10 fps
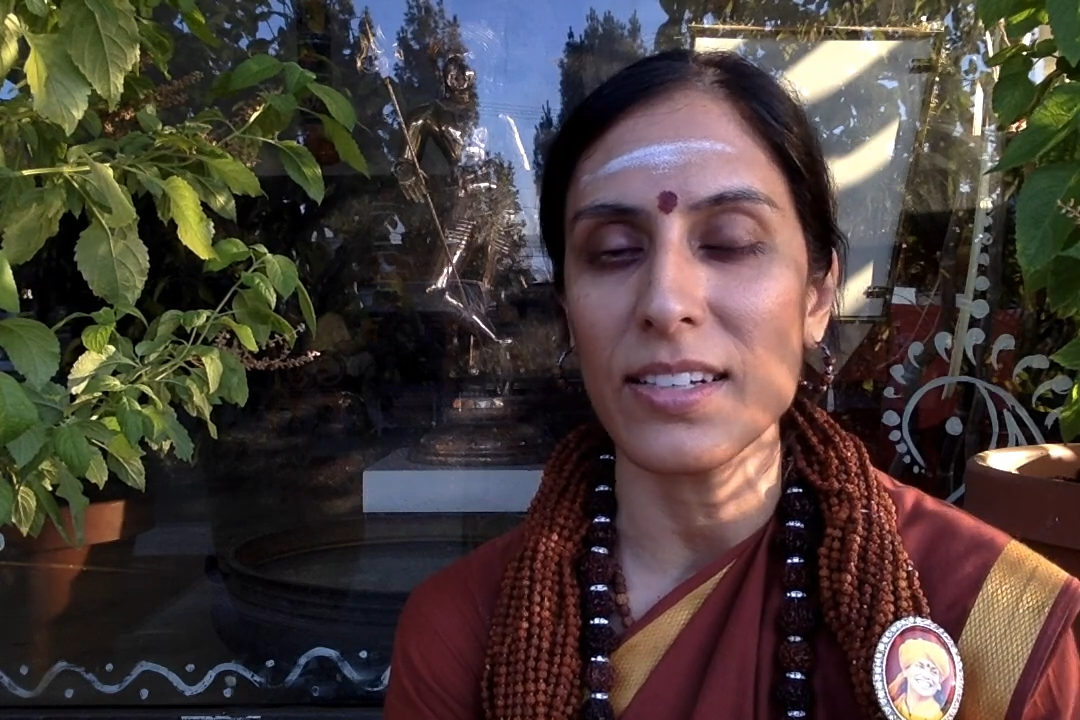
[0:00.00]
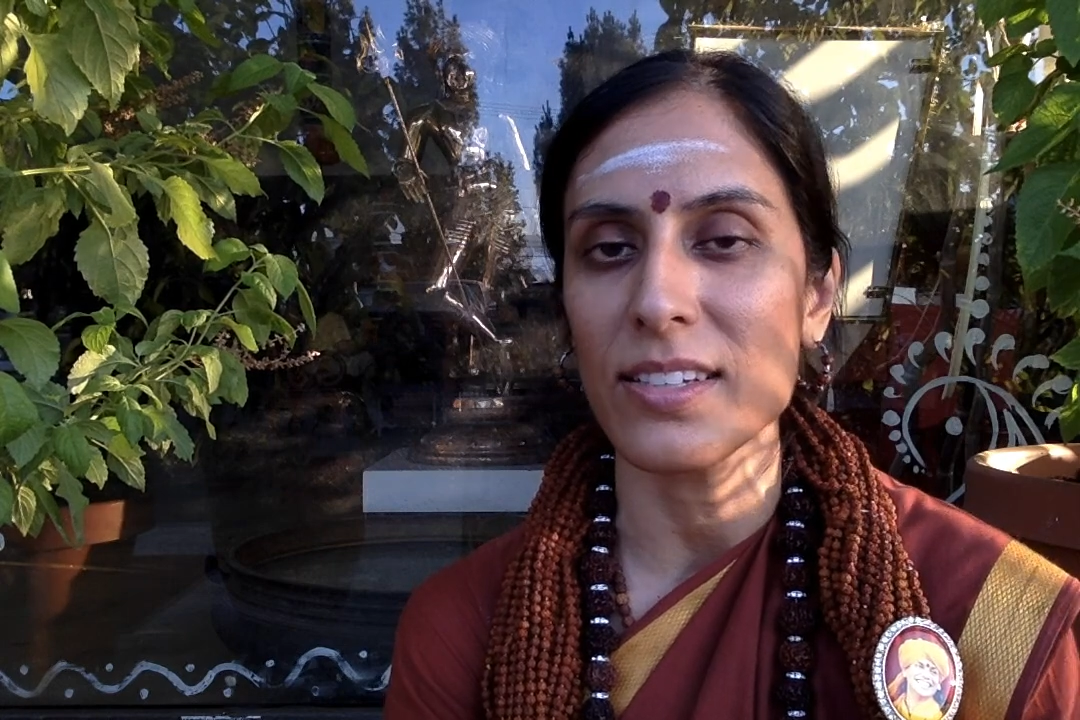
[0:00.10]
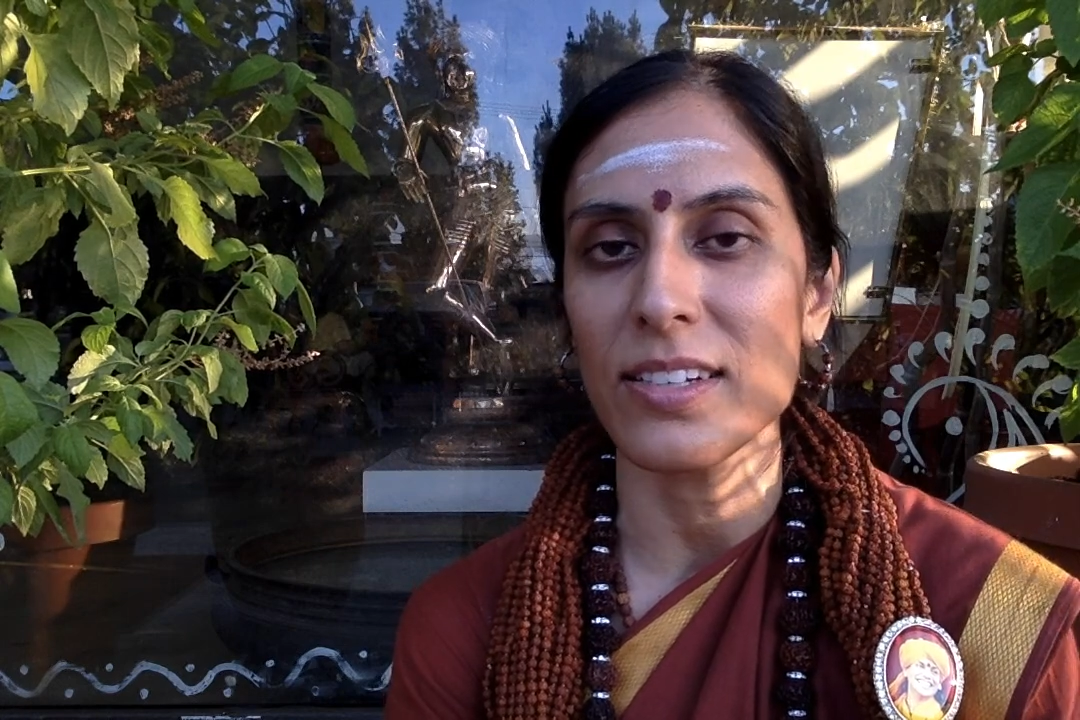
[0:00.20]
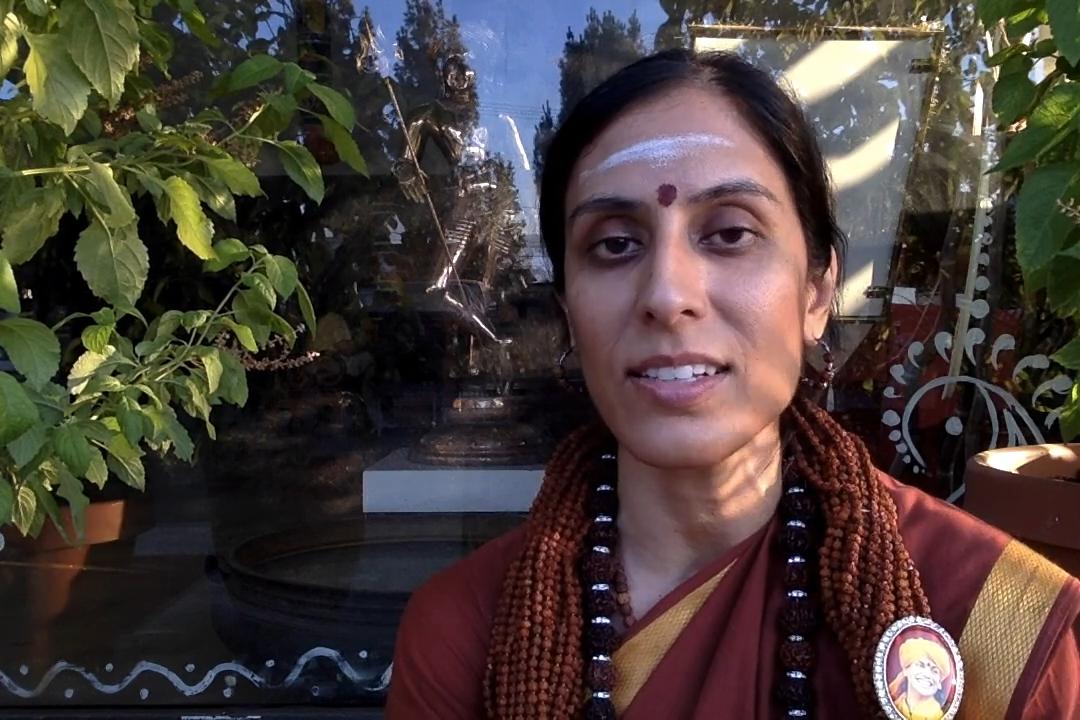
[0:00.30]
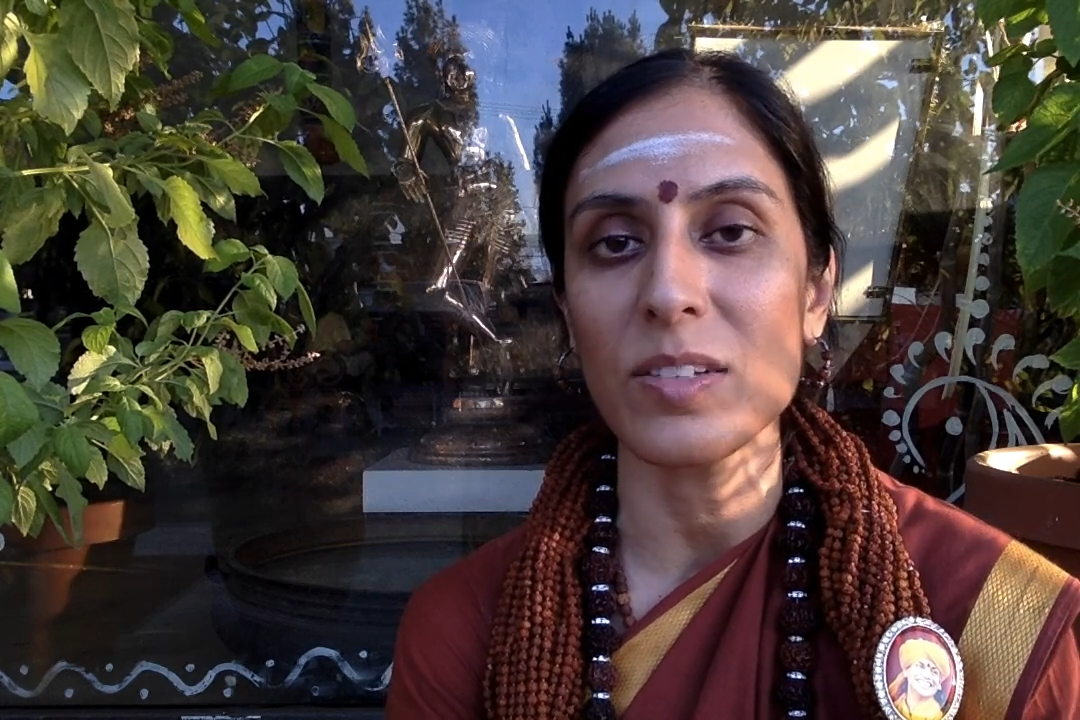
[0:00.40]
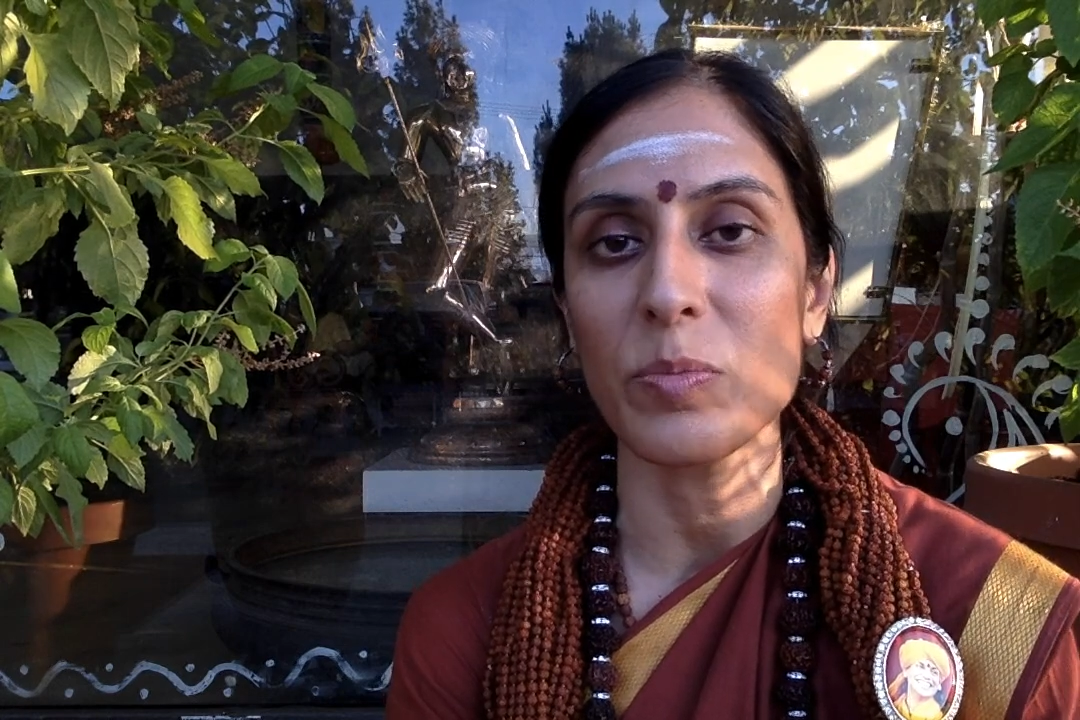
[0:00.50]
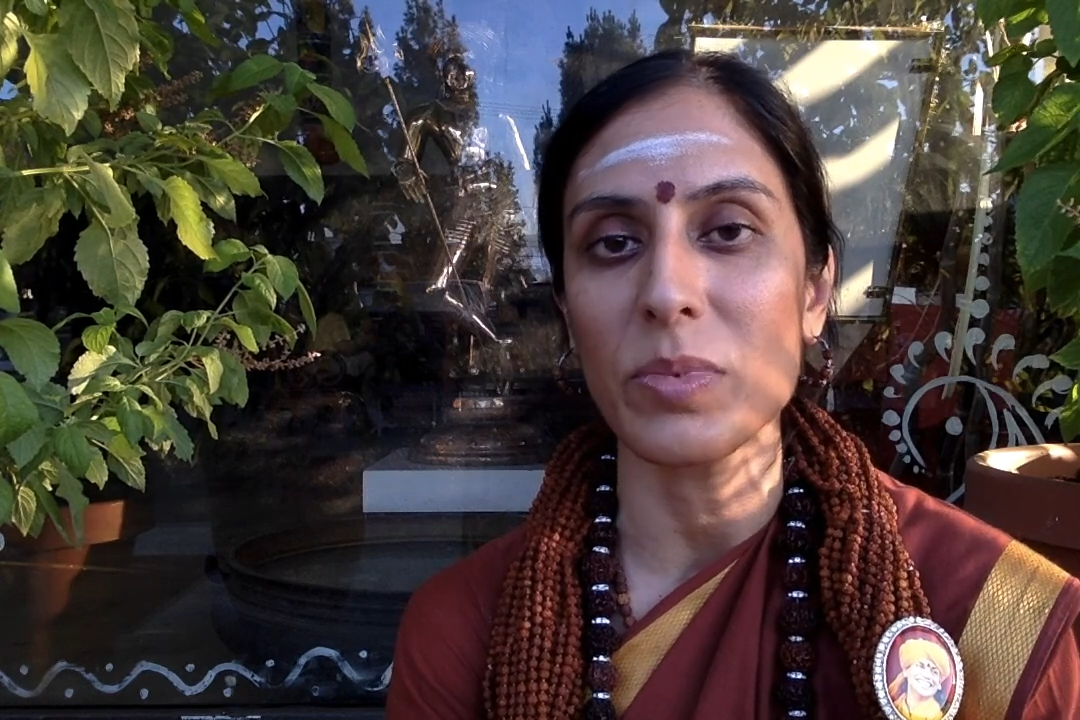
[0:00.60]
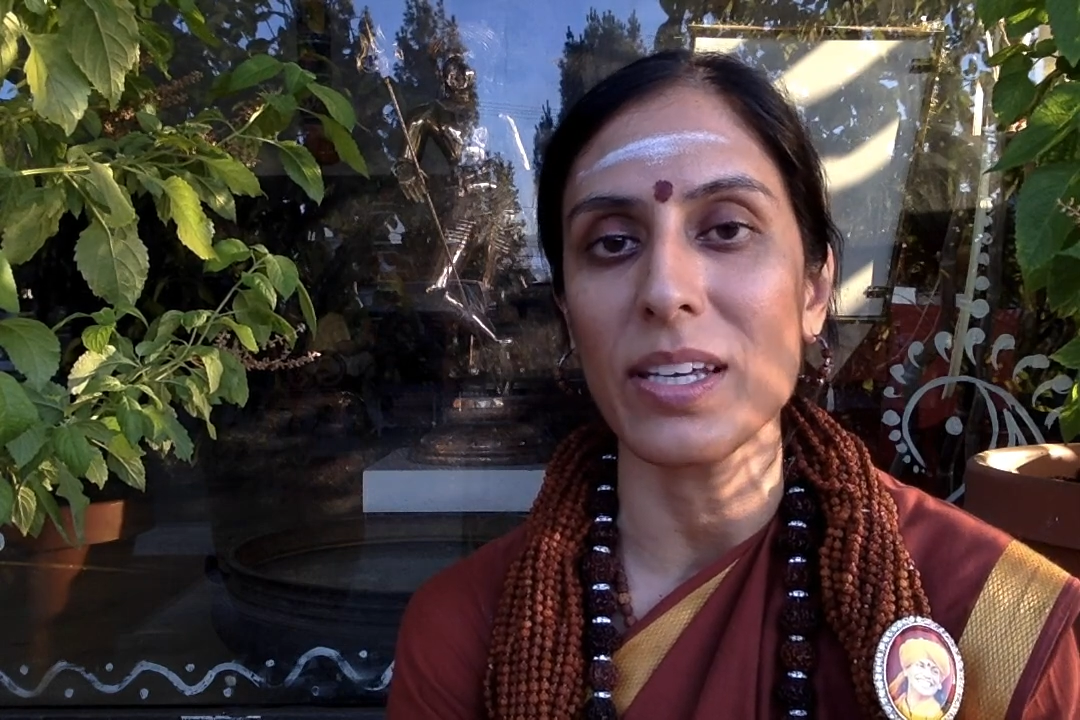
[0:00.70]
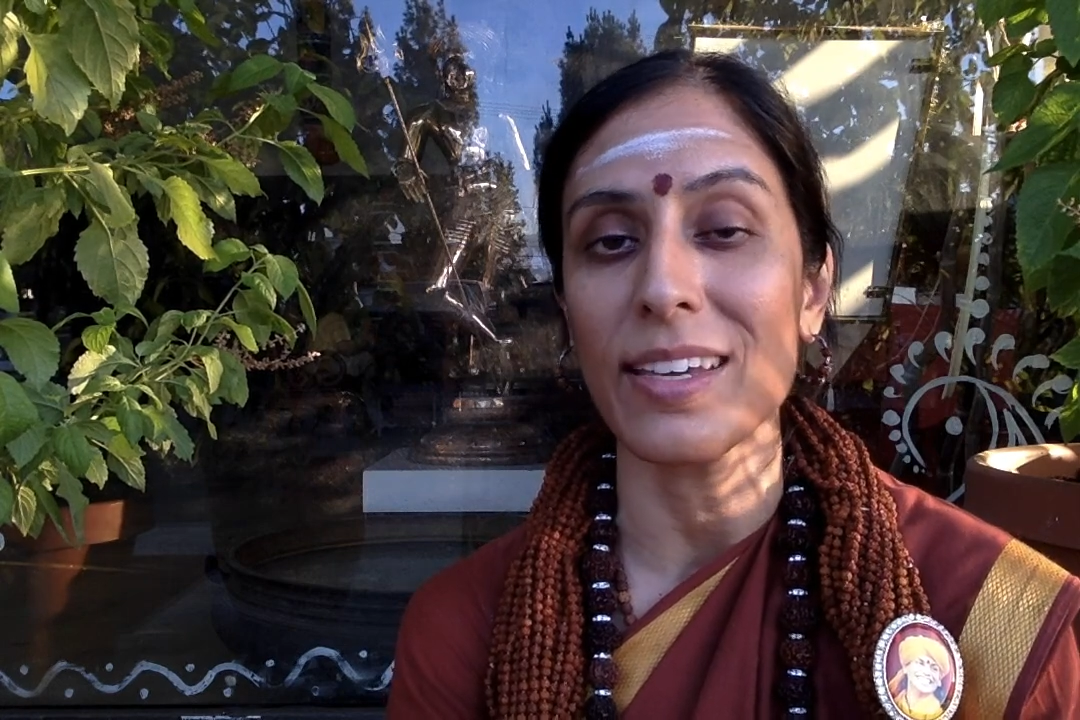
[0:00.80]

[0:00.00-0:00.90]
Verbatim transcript: it's not something